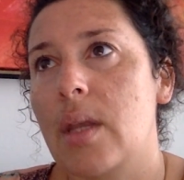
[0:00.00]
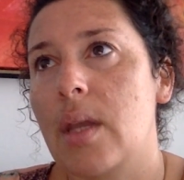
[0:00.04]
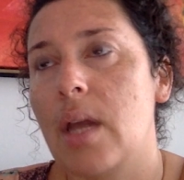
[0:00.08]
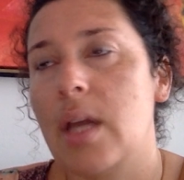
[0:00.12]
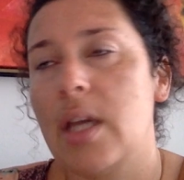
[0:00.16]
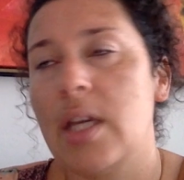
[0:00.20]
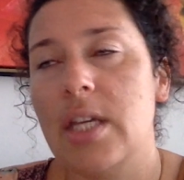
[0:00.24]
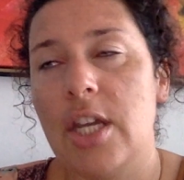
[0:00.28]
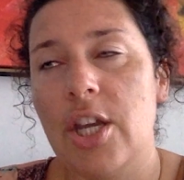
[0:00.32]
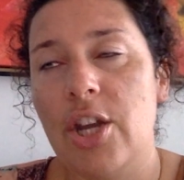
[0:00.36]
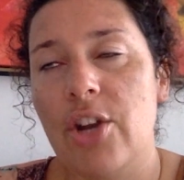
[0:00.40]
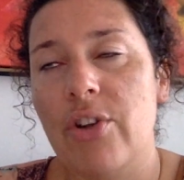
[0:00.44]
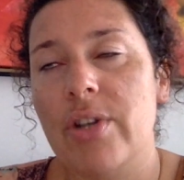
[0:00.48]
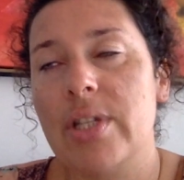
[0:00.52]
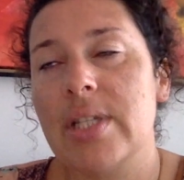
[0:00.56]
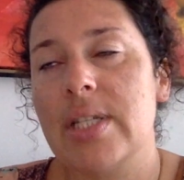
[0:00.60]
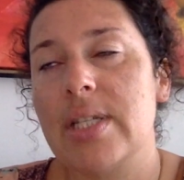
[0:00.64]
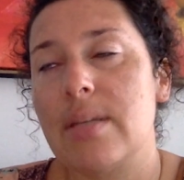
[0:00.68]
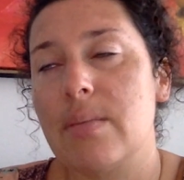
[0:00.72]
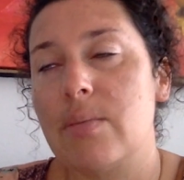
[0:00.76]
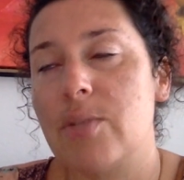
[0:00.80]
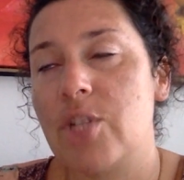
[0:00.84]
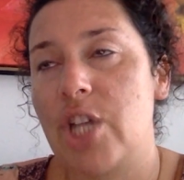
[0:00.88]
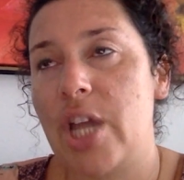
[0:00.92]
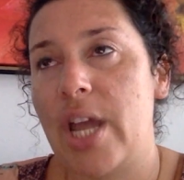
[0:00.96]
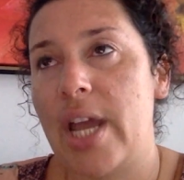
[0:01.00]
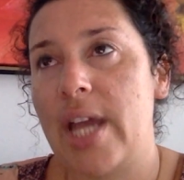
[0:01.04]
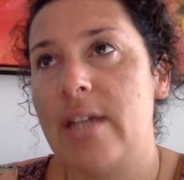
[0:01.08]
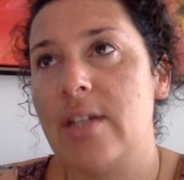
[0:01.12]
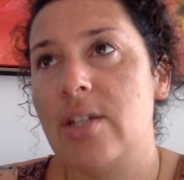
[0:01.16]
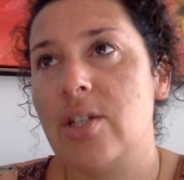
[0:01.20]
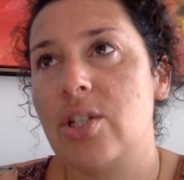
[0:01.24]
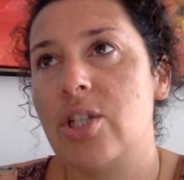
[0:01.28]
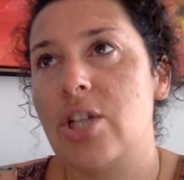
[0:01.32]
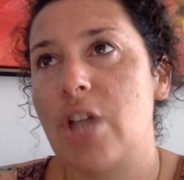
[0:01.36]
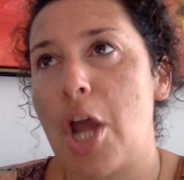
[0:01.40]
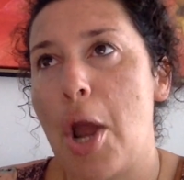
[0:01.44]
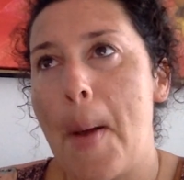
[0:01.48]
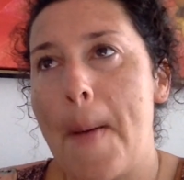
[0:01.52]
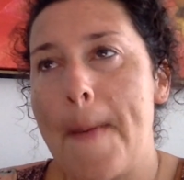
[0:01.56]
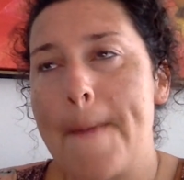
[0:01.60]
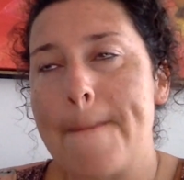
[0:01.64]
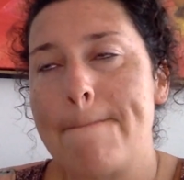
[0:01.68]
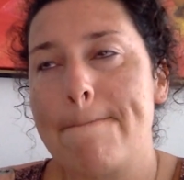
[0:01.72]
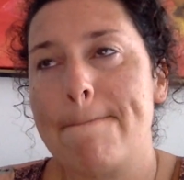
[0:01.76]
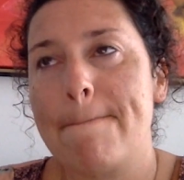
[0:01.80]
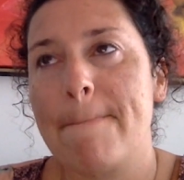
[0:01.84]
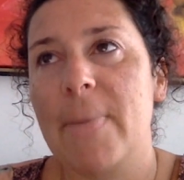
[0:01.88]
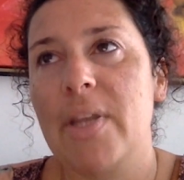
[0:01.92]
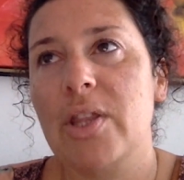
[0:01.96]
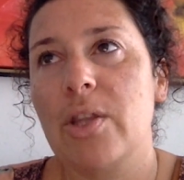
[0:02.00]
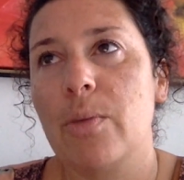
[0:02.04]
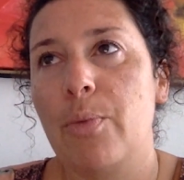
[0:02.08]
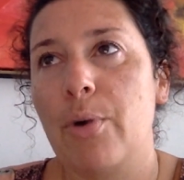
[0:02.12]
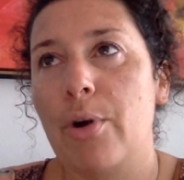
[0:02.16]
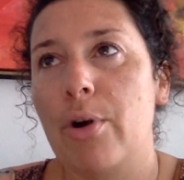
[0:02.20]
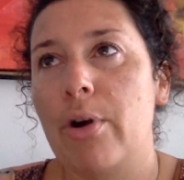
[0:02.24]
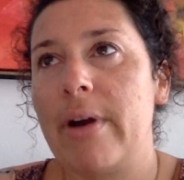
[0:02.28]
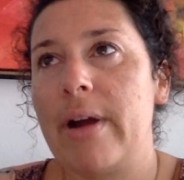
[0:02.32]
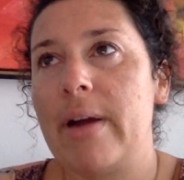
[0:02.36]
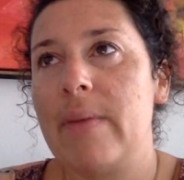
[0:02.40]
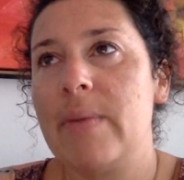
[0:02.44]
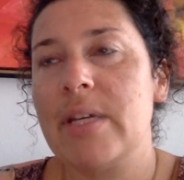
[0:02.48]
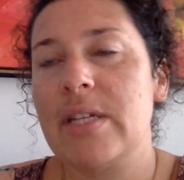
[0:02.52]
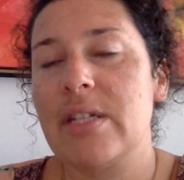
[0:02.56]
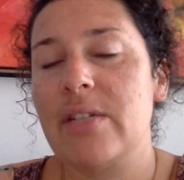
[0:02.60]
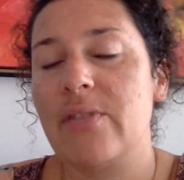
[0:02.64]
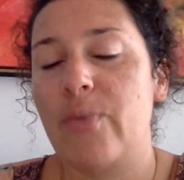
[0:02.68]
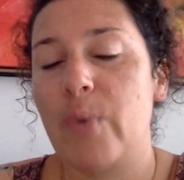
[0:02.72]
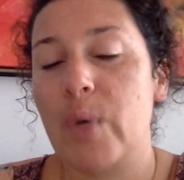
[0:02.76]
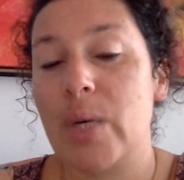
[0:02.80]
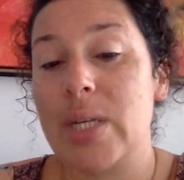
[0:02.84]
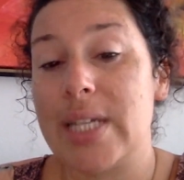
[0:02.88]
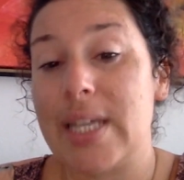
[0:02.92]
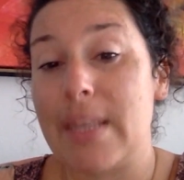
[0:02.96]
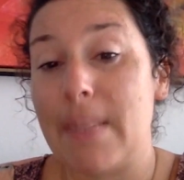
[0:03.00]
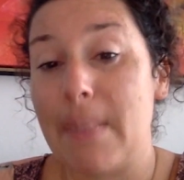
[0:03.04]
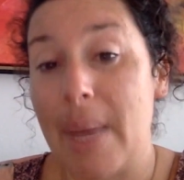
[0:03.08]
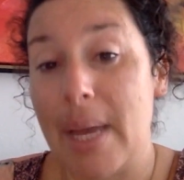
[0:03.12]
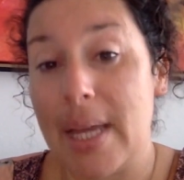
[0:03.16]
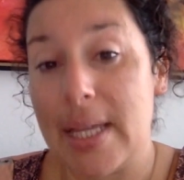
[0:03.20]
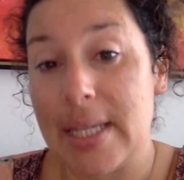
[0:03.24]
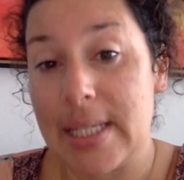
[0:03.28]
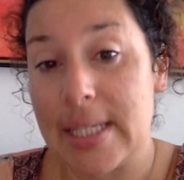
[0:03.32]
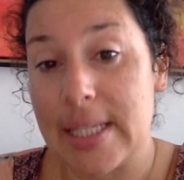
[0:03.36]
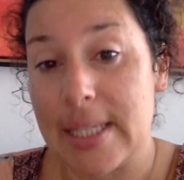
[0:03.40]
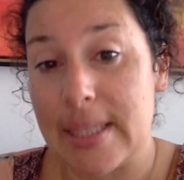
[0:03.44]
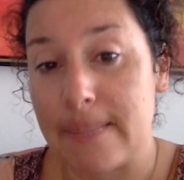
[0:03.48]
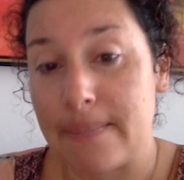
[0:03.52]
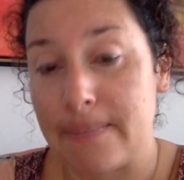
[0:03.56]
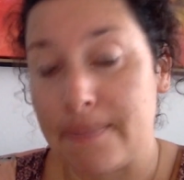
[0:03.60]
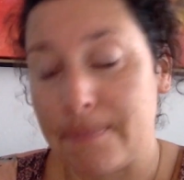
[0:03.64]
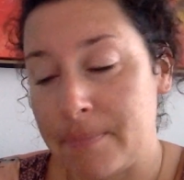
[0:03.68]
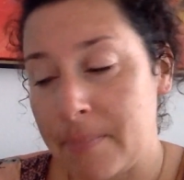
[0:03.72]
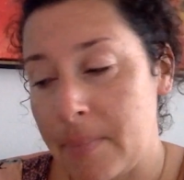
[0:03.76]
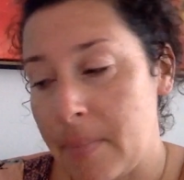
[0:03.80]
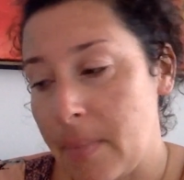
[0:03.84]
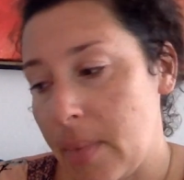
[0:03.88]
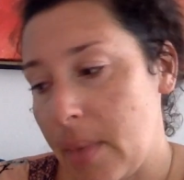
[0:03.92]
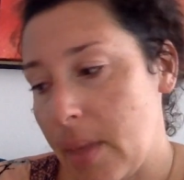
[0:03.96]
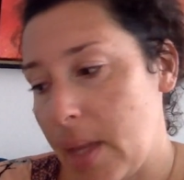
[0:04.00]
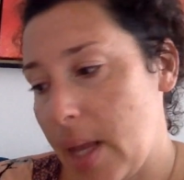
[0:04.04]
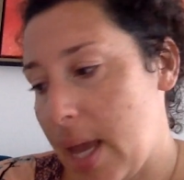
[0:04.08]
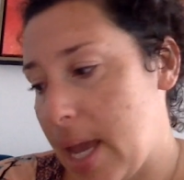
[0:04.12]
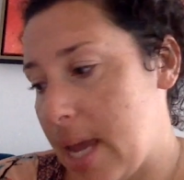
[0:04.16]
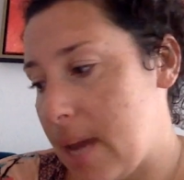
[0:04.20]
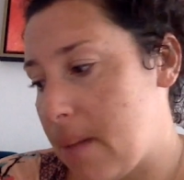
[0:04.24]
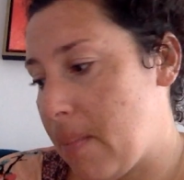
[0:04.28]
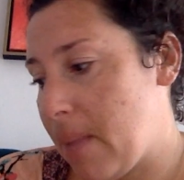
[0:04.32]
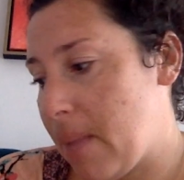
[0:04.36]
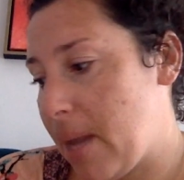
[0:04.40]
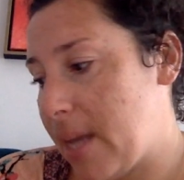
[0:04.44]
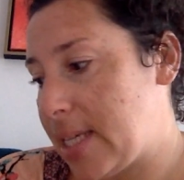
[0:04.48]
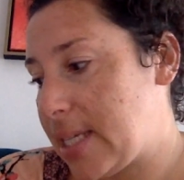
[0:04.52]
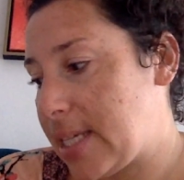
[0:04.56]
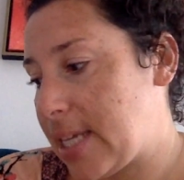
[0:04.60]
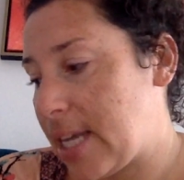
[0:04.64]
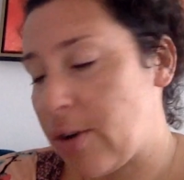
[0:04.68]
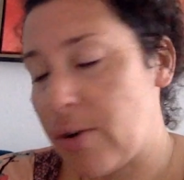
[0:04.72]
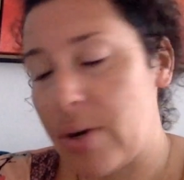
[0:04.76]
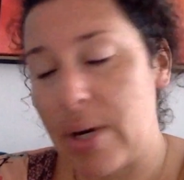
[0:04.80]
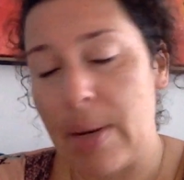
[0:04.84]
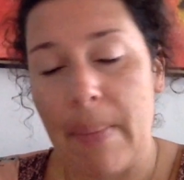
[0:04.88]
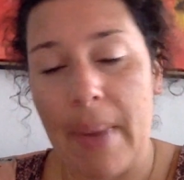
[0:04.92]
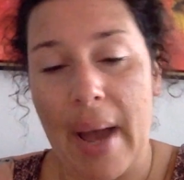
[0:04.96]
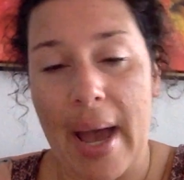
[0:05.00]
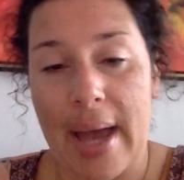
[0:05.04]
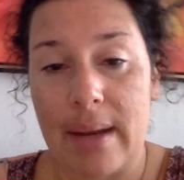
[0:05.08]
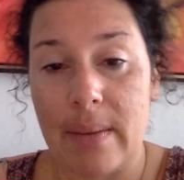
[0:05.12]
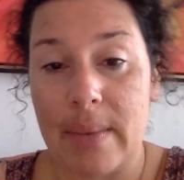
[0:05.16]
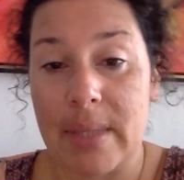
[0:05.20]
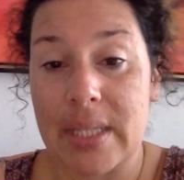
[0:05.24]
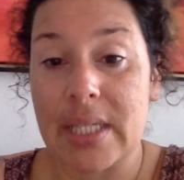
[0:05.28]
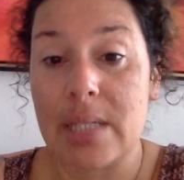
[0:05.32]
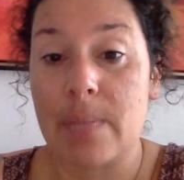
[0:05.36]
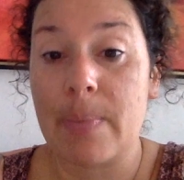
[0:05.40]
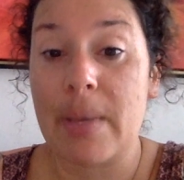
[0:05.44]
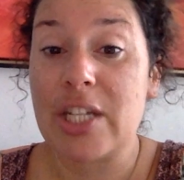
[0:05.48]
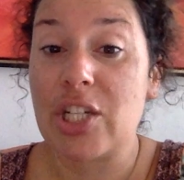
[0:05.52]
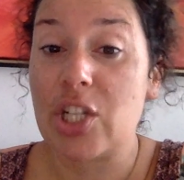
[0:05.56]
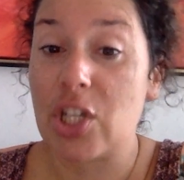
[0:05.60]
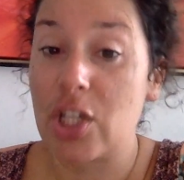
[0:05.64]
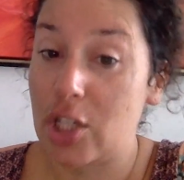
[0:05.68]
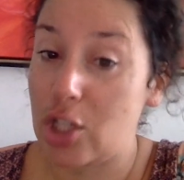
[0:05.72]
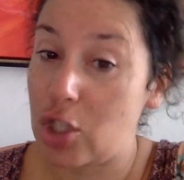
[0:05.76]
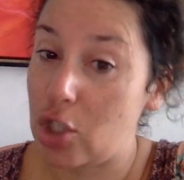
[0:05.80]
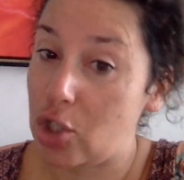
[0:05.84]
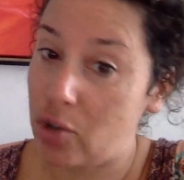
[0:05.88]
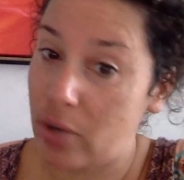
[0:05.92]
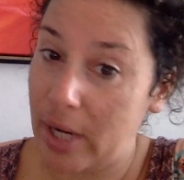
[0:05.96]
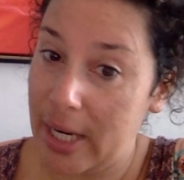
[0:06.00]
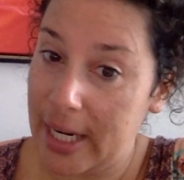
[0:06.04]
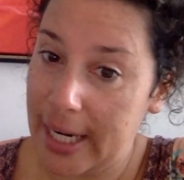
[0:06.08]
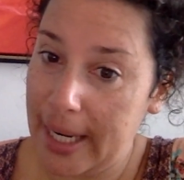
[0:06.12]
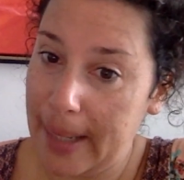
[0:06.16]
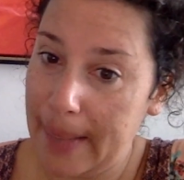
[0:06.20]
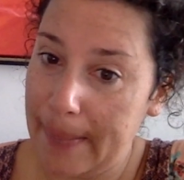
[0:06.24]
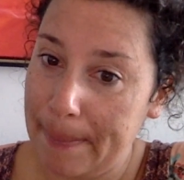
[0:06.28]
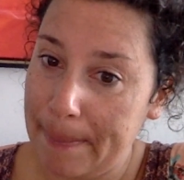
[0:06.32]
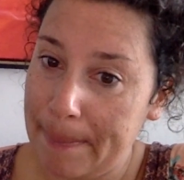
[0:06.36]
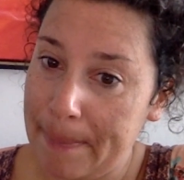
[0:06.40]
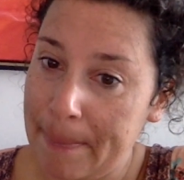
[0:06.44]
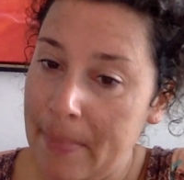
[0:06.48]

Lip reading: a year and some change, the program is 14 months, in my Sacred Embodiment Specialist Training.